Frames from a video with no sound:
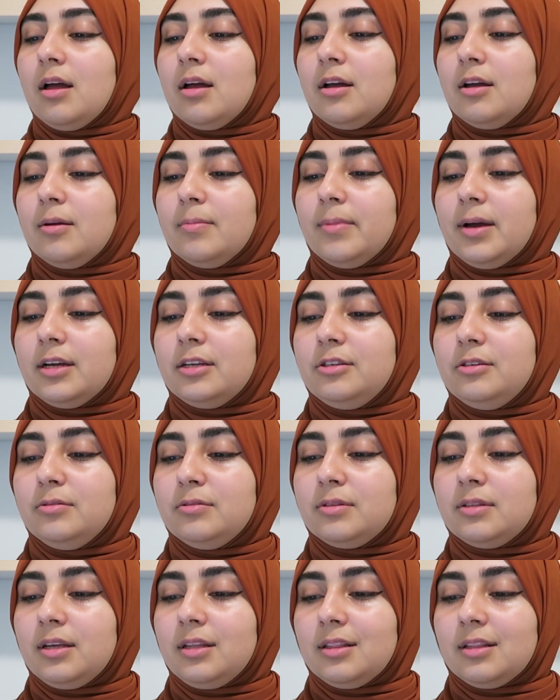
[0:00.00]
I do
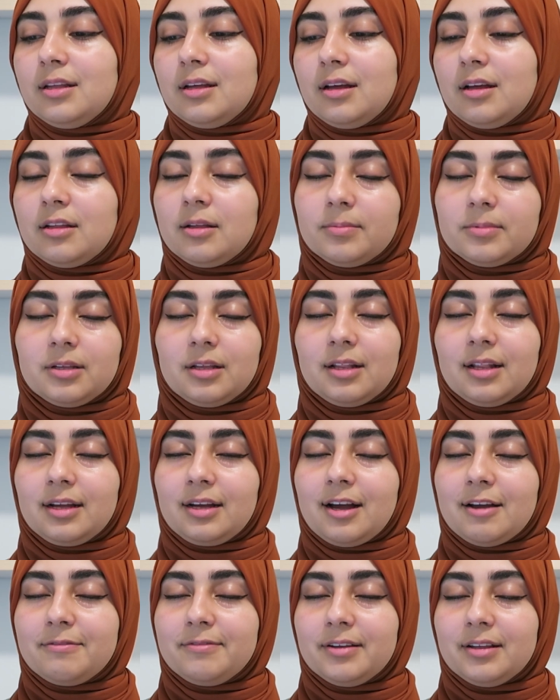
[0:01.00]
think that, alhamdulillah,
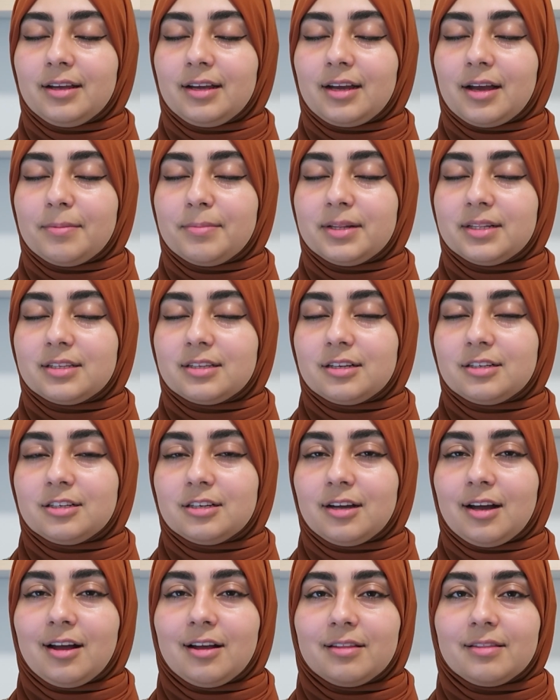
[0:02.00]
like I feel like I'm in such
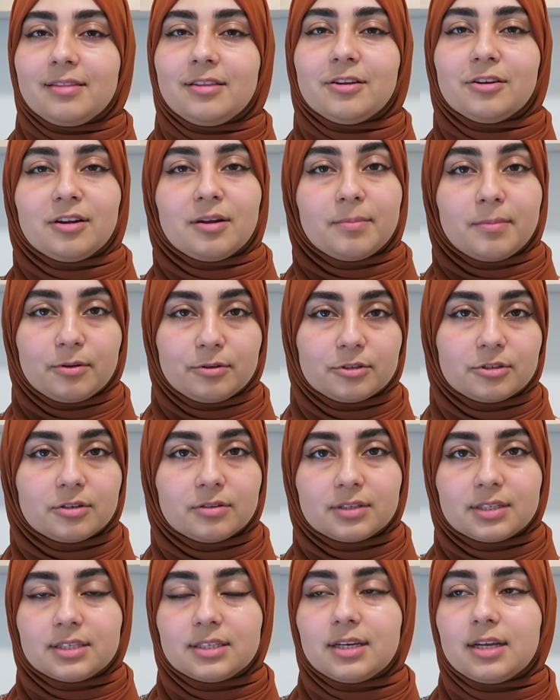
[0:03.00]
a healthier
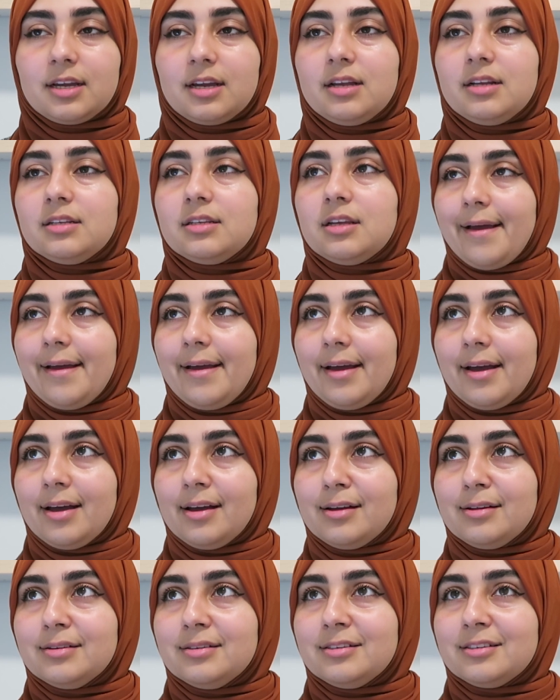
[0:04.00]
emotional state,
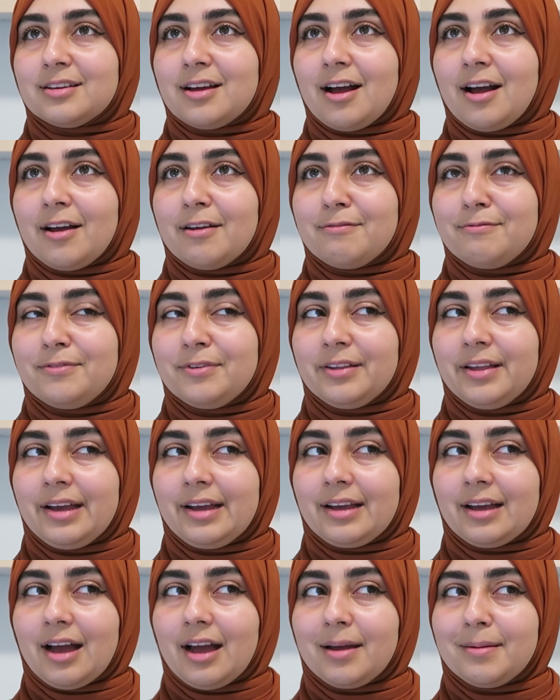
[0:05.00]
and I feel
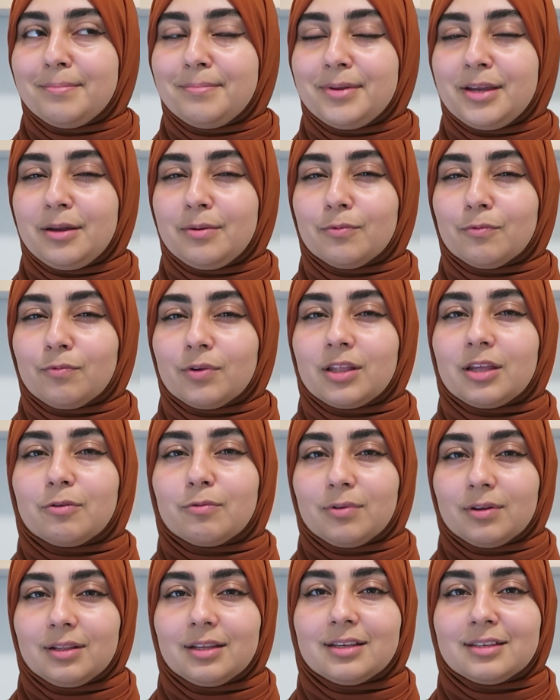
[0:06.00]
like I'm being really
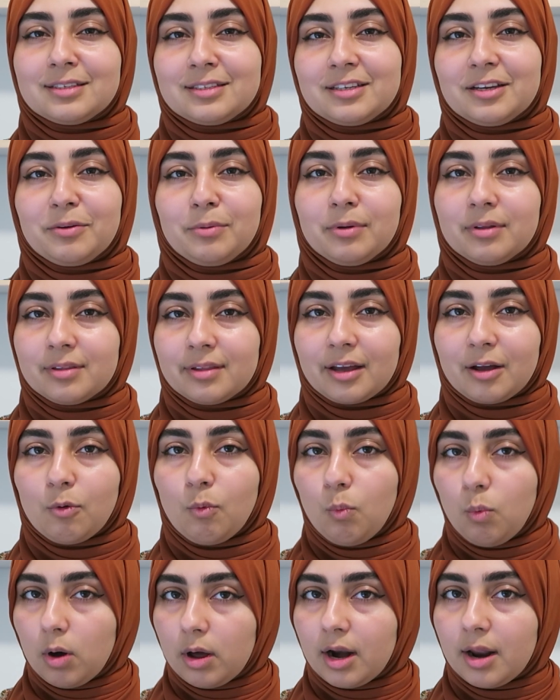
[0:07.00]
realistic with like
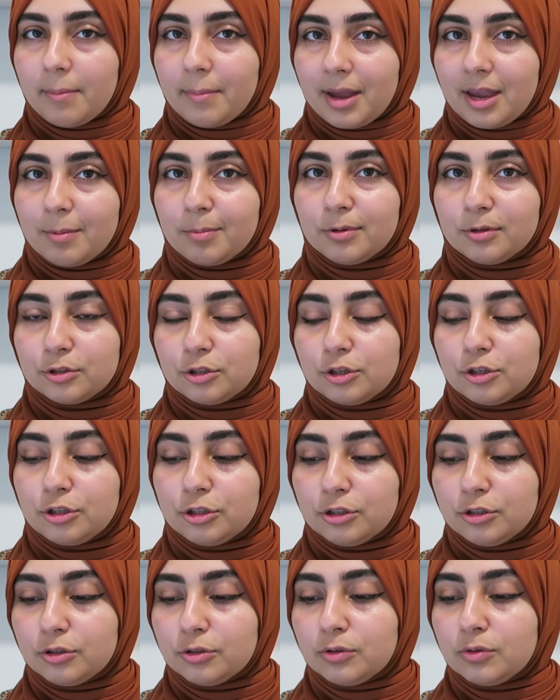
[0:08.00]
what I'm able to
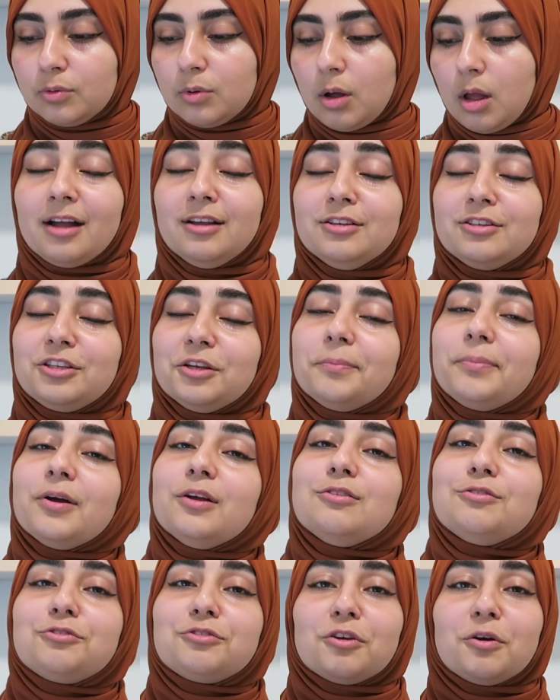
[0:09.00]
do. I used to
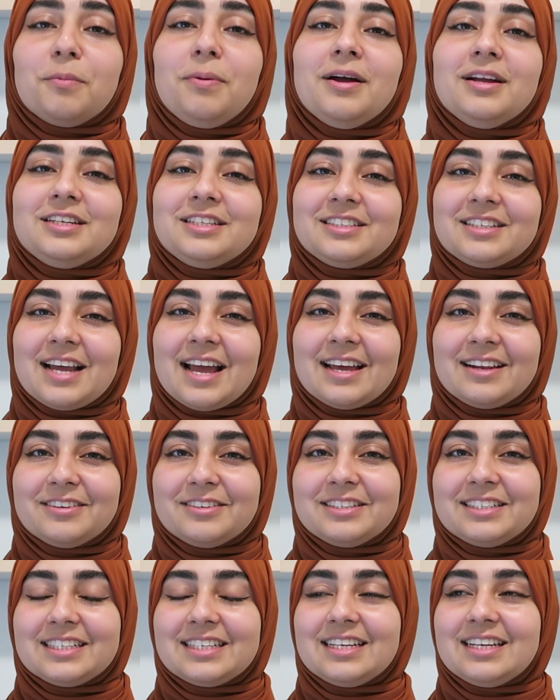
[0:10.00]
put so much
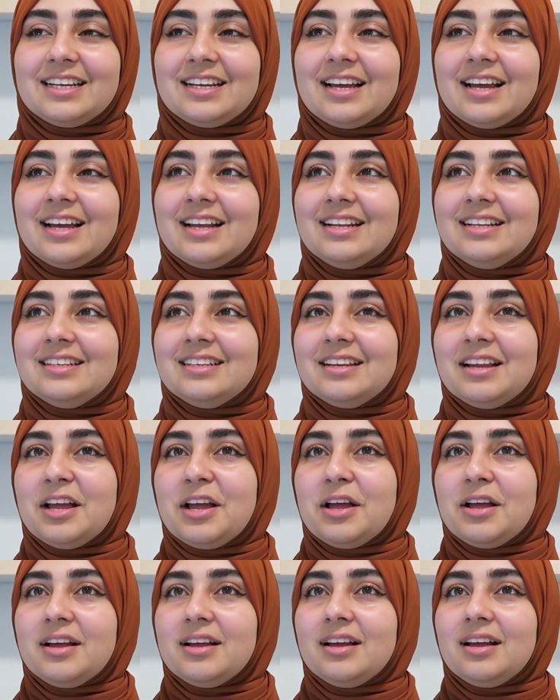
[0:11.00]
energy and
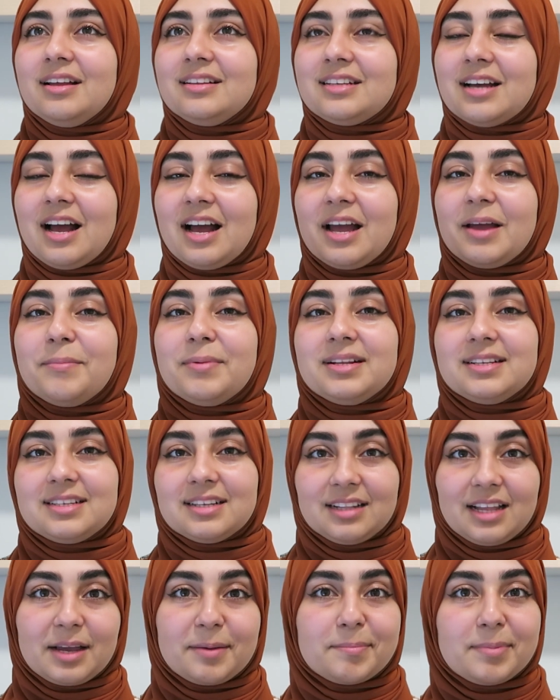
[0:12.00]
time
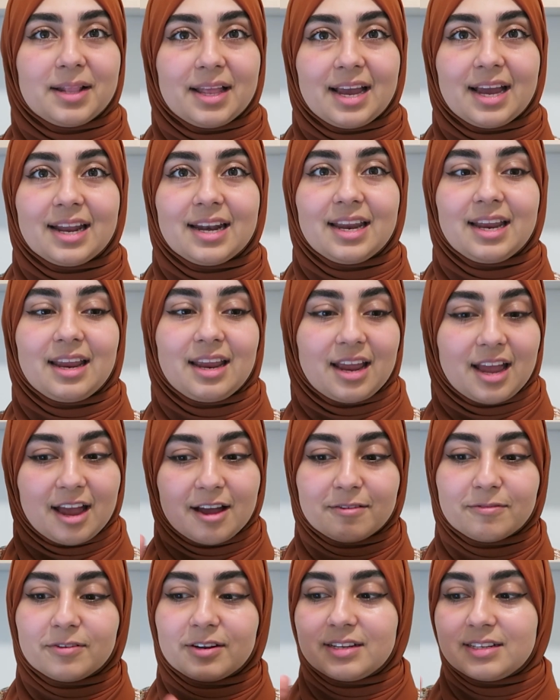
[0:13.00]
into like planning
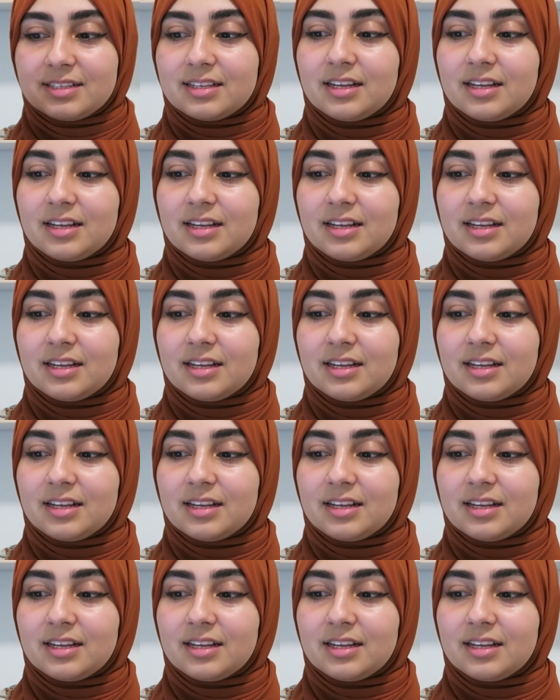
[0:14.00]
every